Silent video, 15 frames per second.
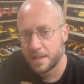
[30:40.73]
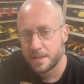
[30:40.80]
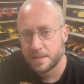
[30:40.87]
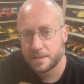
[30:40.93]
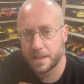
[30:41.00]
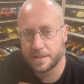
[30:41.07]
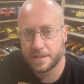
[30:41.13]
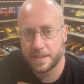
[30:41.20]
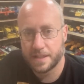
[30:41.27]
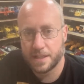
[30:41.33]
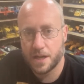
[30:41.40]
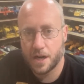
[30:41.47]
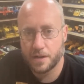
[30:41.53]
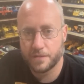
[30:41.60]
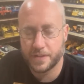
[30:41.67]
like the
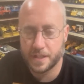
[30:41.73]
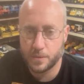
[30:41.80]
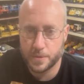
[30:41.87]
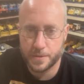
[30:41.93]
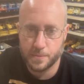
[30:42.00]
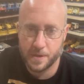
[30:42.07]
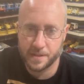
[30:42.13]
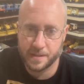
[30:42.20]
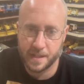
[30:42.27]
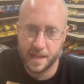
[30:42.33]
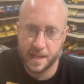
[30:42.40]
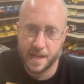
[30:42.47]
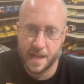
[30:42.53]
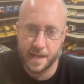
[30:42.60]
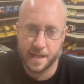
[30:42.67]
ERV was one that
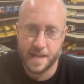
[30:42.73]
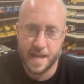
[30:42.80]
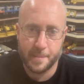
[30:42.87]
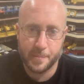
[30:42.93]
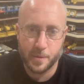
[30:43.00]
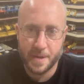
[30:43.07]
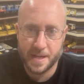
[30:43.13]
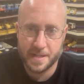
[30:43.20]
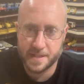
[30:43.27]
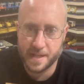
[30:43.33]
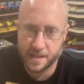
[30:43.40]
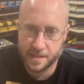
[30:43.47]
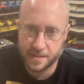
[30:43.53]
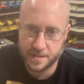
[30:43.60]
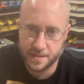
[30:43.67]
I kind of compromised
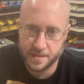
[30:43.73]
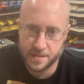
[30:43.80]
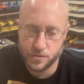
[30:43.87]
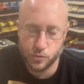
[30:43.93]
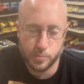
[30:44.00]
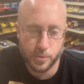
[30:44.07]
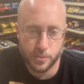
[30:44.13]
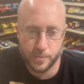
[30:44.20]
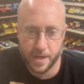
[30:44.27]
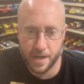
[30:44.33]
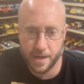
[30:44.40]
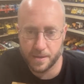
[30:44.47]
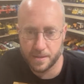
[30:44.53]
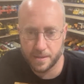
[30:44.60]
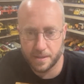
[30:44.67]
on because it's super
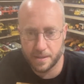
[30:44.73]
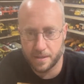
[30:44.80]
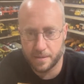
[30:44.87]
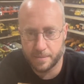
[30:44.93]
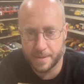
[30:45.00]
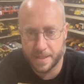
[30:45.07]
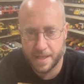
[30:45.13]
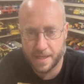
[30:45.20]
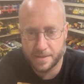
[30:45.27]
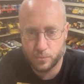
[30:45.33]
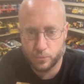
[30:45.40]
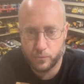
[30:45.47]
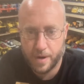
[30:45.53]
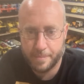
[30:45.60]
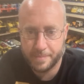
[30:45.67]
rare. It had the
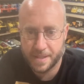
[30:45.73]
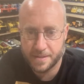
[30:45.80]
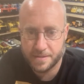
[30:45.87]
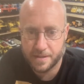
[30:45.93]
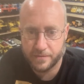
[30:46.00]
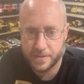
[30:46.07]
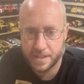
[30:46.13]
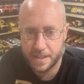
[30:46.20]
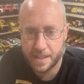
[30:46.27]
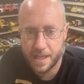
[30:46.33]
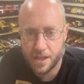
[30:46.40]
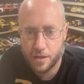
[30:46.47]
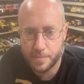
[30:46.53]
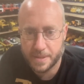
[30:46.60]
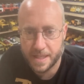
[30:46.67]
remnants of
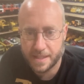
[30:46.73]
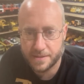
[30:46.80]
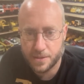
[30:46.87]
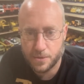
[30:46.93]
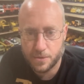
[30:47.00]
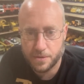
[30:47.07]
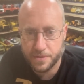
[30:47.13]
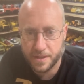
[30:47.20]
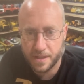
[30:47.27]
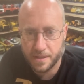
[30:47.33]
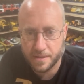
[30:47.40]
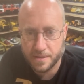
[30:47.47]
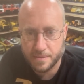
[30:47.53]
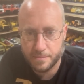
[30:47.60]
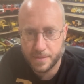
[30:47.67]
decal, but not the whole
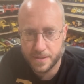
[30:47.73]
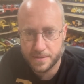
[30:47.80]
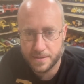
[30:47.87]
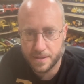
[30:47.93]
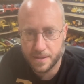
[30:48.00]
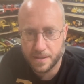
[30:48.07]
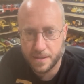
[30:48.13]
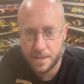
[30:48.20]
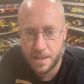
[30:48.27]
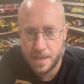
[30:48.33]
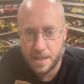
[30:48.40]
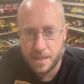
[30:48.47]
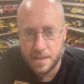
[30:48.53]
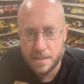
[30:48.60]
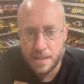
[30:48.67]
thing. But
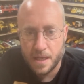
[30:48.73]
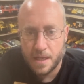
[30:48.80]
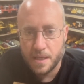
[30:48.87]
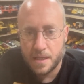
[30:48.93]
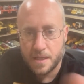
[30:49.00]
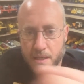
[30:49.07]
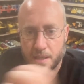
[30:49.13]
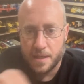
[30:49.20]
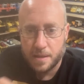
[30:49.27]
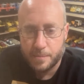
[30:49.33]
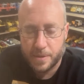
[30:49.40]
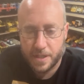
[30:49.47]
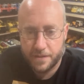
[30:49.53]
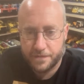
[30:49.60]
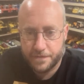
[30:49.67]

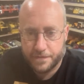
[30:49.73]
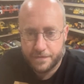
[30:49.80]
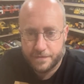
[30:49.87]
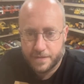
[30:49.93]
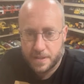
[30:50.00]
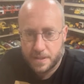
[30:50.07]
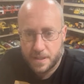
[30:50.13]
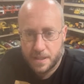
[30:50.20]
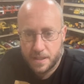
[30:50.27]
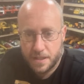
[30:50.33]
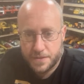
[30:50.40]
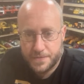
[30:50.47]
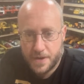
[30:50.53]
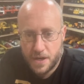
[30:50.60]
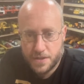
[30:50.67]
if
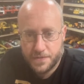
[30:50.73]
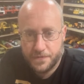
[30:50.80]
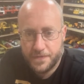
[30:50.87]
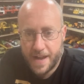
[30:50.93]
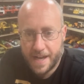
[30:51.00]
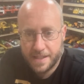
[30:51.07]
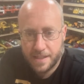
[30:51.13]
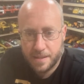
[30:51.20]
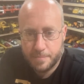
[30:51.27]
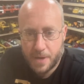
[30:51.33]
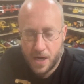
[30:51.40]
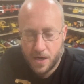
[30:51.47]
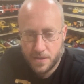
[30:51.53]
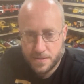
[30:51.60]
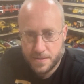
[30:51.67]
as far as finding
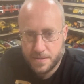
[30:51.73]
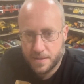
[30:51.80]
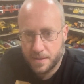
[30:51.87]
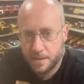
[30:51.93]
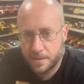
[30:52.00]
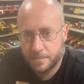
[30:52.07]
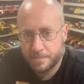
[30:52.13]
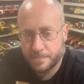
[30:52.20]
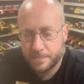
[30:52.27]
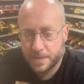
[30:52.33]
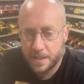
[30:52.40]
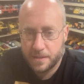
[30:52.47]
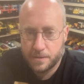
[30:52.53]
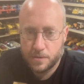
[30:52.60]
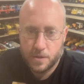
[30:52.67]
parts,
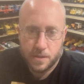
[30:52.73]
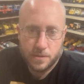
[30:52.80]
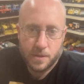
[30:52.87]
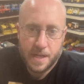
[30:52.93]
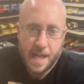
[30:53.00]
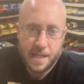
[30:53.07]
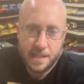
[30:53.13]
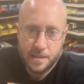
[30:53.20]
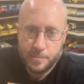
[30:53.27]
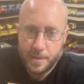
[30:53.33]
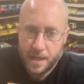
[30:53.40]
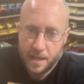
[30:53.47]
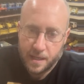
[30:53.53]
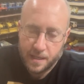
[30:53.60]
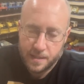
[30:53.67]
you can look on
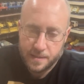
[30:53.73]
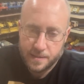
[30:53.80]
eBay.